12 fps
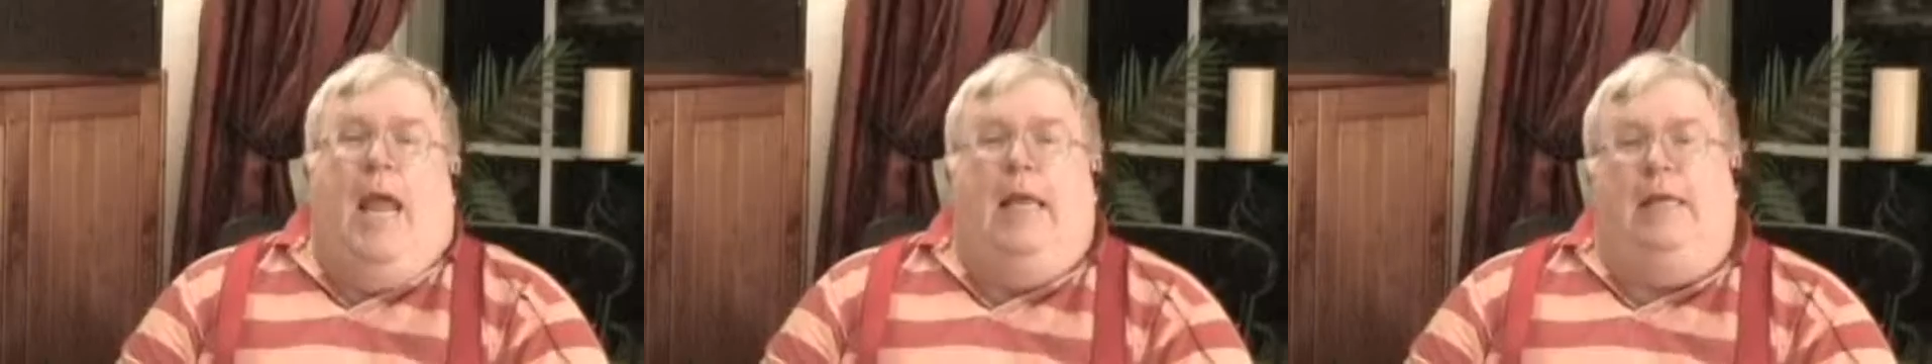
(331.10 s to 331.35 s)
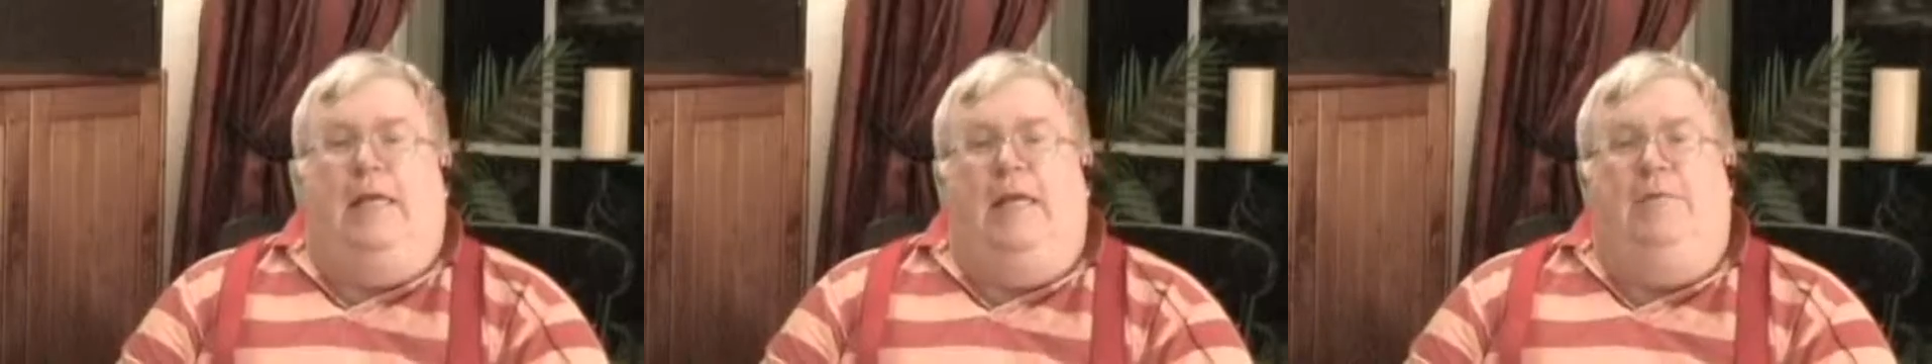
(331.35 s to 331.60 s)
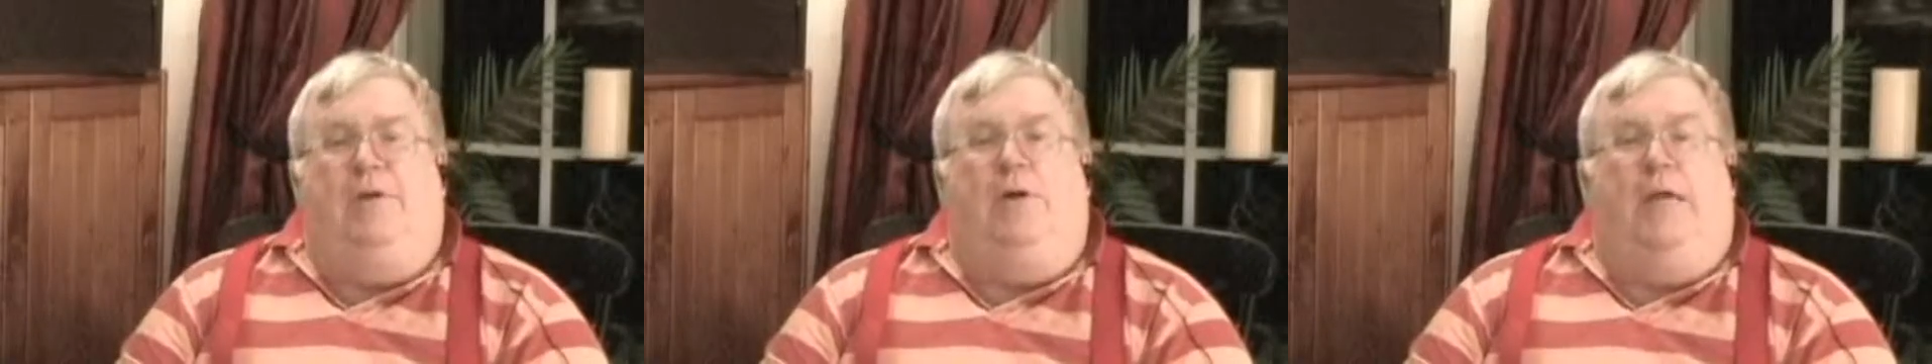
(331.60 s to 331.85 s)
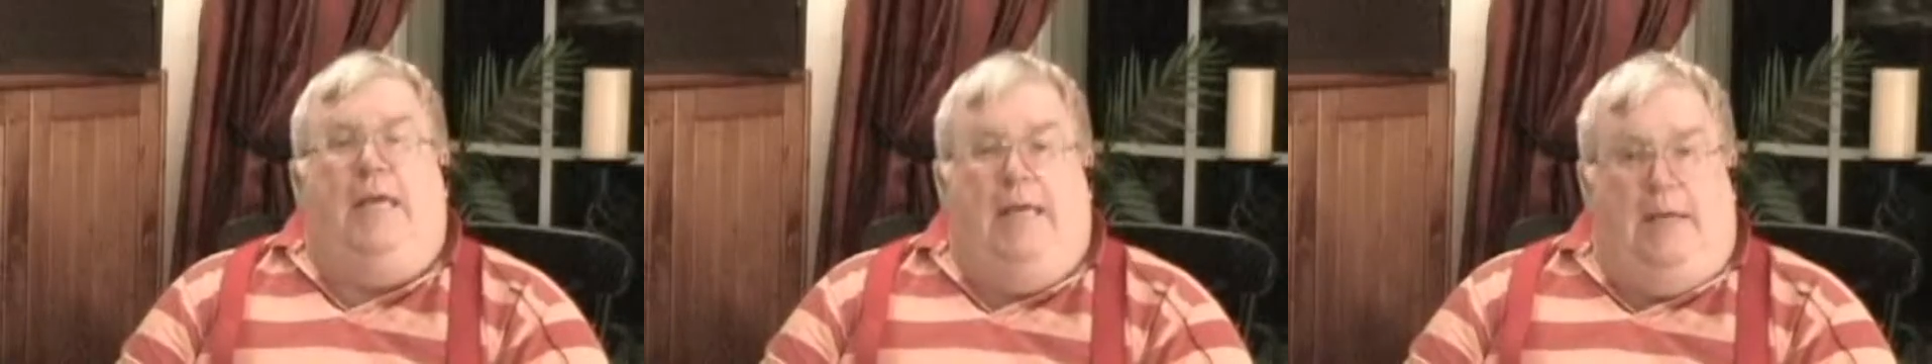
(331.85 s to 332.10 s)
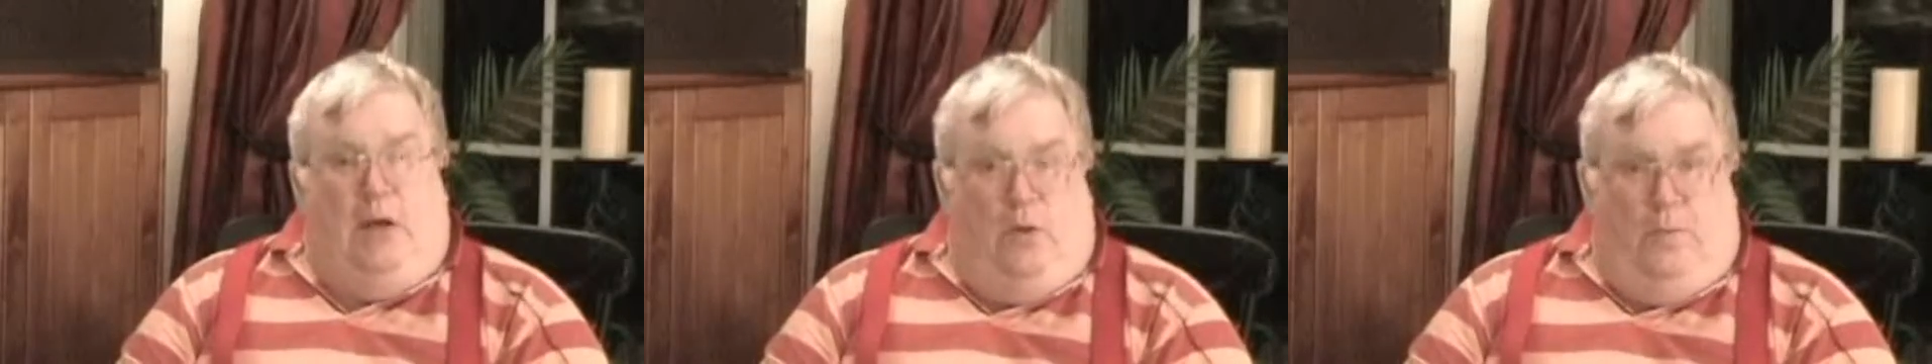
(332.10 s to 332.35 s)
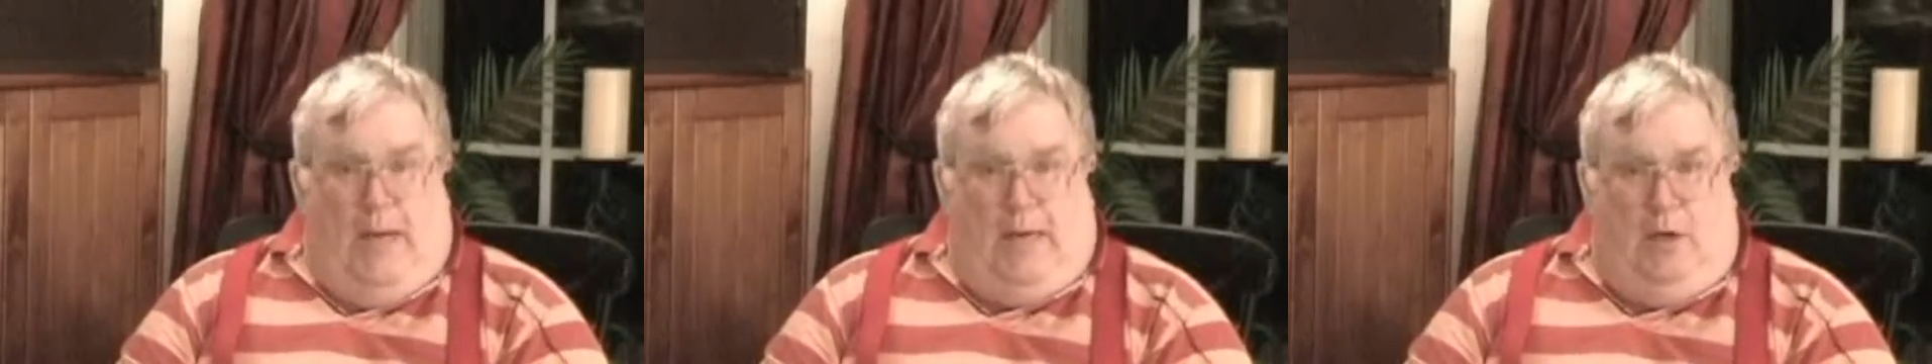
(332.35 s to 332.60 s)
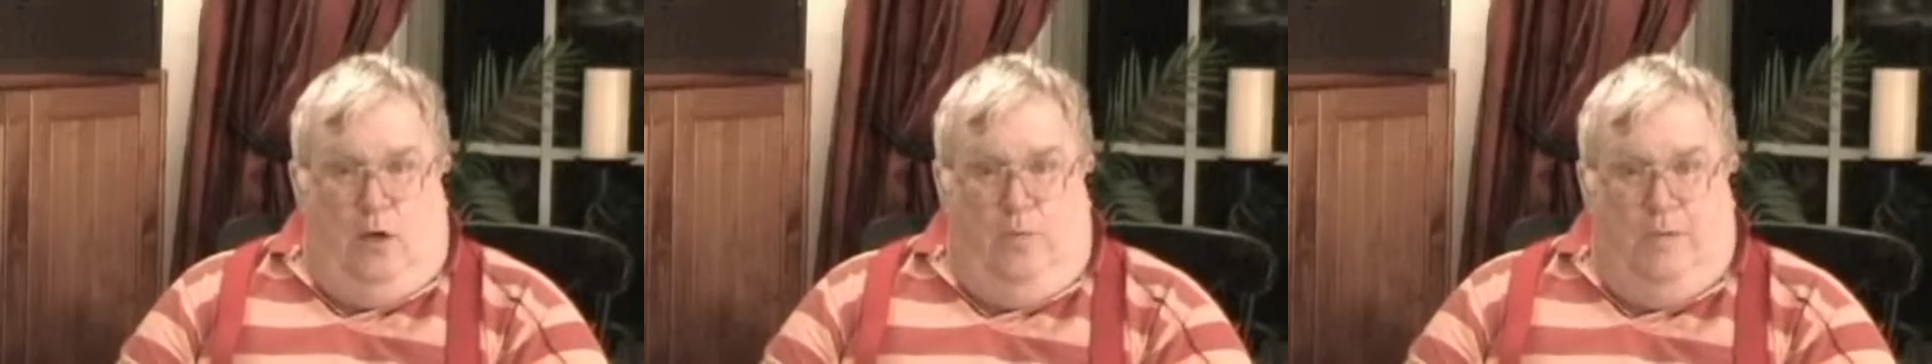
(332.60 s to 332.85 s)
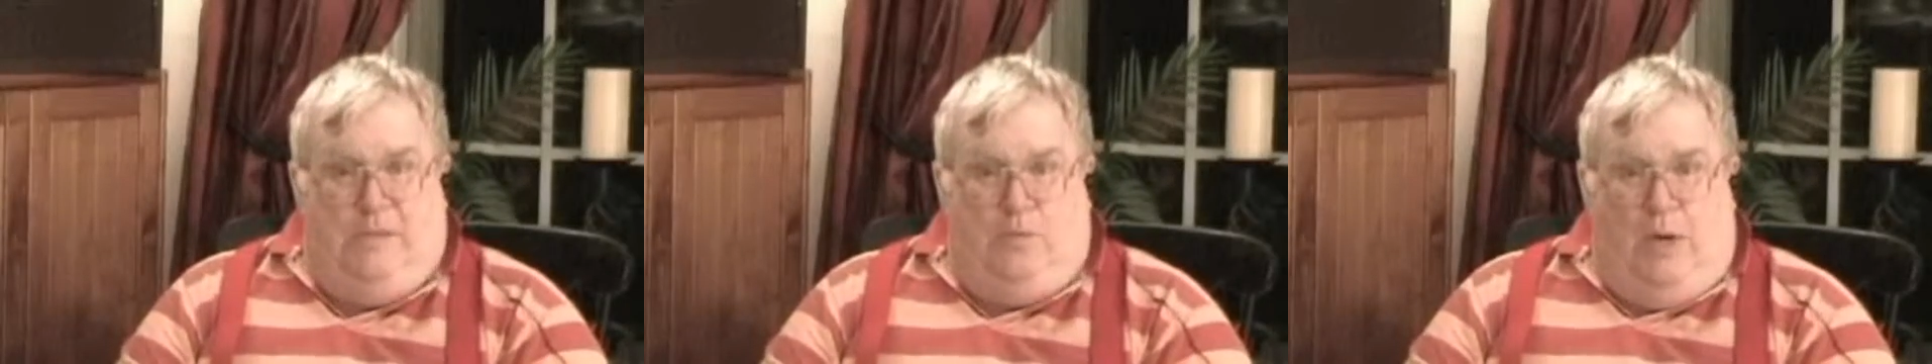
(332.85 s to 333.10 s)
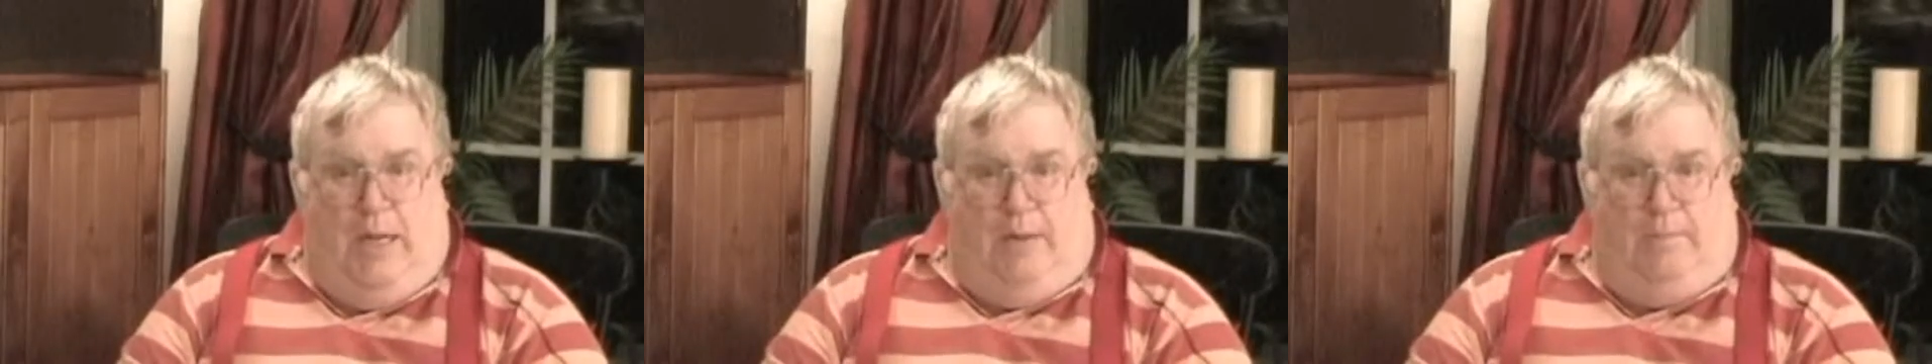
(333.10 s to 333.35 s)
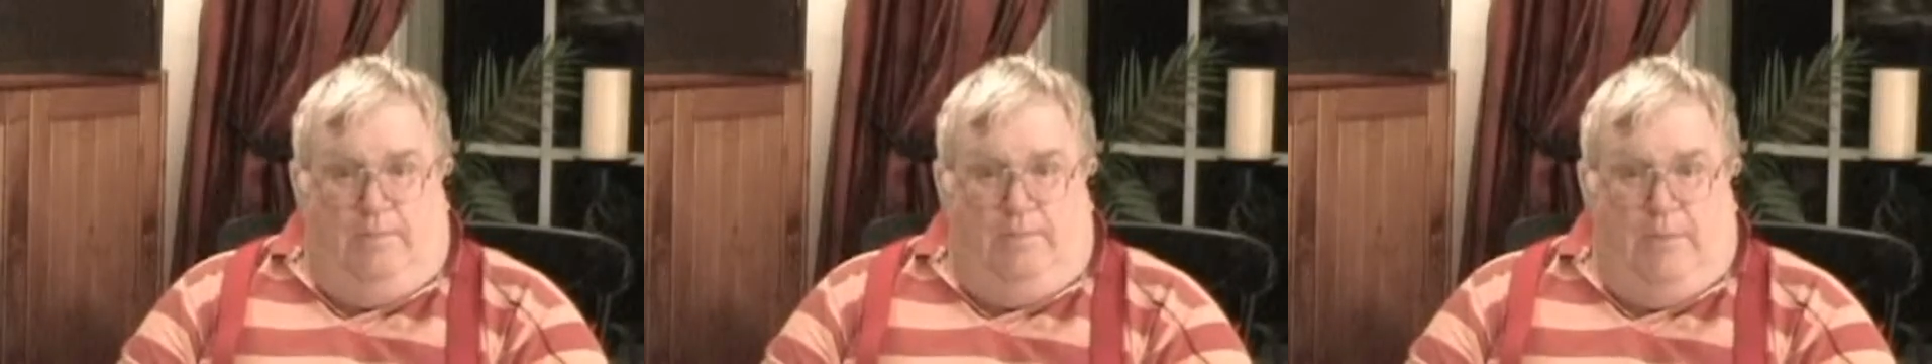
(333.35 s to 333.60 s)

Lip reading: And leave your ego back home as well.